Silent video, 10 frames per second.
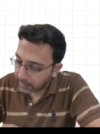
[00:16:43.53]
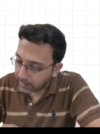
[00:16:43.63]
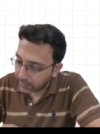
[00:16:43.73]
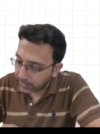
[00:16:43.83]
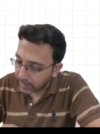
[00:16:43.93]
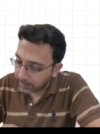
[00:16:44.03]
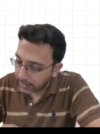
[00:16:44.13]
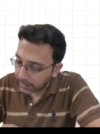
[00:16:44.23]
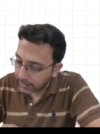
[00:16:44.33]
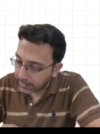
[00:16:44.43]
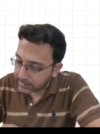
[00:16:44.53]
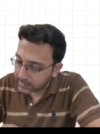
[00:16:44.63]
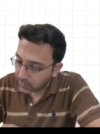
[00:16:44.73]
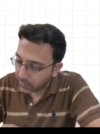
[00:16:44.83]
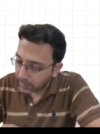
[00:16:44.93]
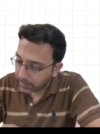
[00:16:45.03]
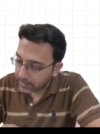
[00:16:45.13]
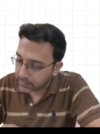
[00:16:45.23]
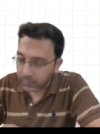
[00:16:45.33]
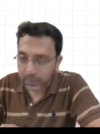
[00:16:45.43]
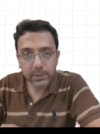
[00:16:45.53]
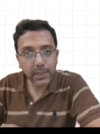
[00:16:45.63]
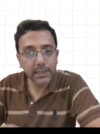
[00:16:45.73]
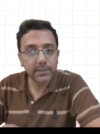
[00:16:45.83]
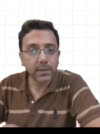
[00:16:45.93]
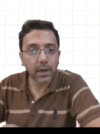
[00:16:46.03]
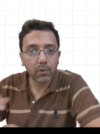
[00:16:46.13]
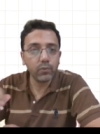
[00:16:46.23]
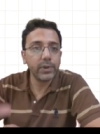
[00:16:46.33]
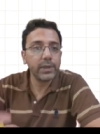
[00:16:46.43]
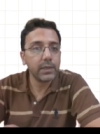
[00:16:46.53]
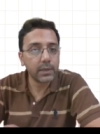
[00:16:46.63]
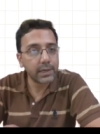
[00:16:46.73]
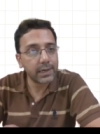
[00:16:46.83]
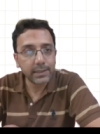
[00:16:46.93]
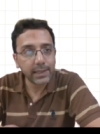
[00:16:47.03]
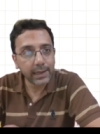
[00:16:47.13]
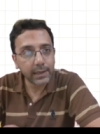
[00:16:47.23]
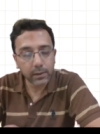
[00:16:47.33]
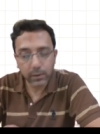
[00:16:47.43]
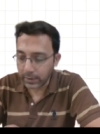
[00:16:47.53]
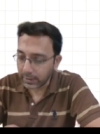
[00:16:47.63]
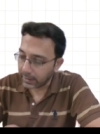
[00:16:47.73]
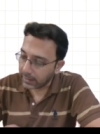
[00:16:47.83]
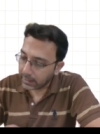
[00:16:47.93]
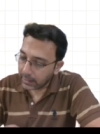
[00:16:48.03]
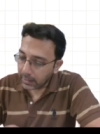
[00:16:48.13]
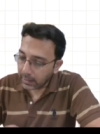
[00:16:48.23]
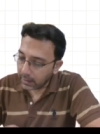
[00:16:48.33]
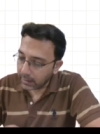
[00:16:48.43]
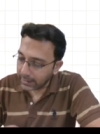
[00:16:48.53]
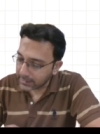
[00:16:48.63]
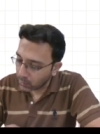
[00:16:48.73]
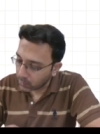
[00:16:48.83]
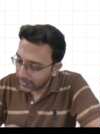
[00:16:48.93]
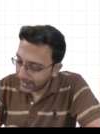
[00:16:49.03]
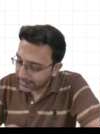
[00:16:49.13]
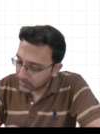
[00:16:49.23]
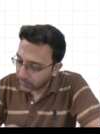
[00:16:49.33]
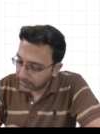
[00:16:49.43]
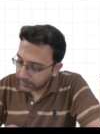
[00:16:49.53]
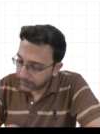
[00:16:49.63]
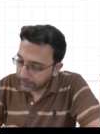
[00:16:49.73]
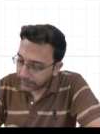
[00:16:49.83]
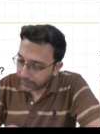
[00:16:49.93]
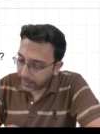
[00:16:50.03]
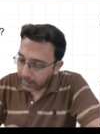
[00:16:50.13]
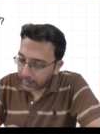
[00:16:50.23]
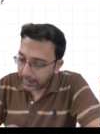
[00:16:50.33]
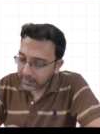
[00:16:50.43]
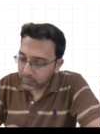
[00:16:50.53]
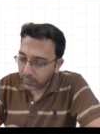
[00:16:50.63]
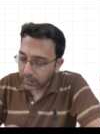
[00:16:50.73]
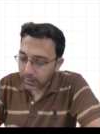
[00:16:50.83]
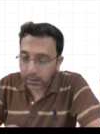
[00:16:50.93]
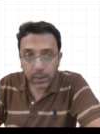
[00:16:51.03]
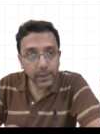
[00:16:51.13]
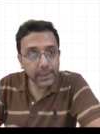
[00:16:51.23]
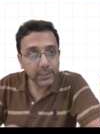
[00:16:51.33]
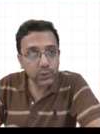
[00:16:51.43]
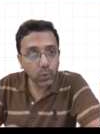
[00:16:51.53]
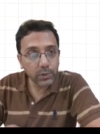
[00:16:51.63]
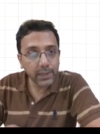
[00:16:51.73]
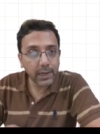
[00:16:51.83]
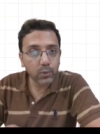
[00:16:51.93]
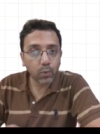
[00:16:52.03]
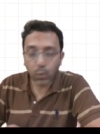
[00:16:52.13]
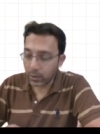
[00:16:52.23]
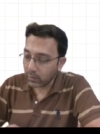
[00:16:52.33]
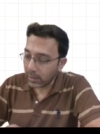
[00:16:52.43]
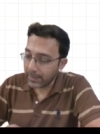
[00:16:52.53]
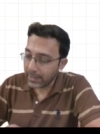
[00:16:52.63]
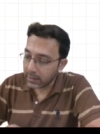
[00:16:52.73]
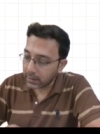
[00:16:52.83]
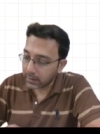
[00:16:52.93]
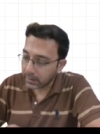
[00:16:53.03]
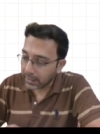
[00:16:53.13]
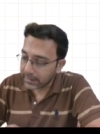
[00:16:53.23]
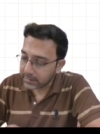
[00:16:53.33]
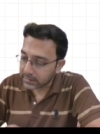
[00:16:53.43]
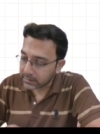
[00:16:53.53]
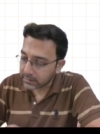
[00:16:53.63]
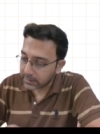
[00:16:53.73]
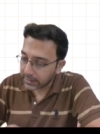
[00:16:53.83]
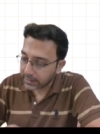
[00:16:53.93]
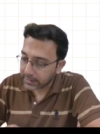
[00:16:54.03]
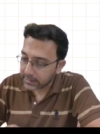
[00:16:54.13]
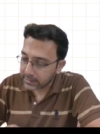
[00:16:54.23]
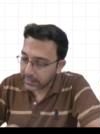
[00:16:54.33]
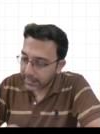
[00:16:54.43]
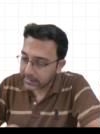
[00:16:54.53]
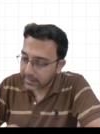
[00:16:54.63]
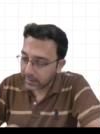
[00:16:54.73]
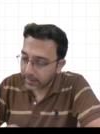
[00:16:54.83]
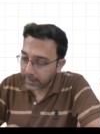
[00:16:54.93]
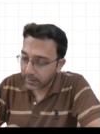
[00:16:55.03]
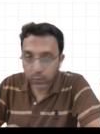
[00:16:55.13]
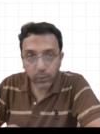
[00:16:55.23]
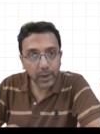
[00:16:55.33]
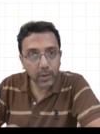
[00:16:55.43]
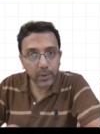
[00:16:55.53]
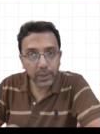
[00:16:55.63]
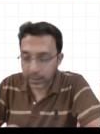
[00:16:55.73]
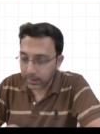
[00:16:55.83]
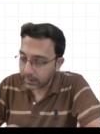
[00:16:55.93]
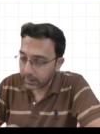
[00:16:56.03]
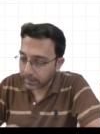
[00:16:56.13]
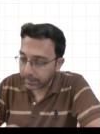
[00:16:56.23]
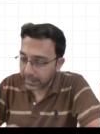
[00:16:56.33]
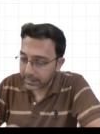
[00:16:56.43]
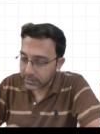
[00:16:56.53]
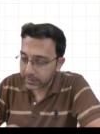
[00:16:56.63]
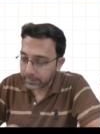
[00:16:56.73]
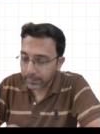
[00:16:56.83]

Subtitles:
divided by n square plus 1. That is how we get the angle. Okay, let us go to the next one. Next one, it is shown that what will be the, I'll just decrease the size little bit to accommodate in the page.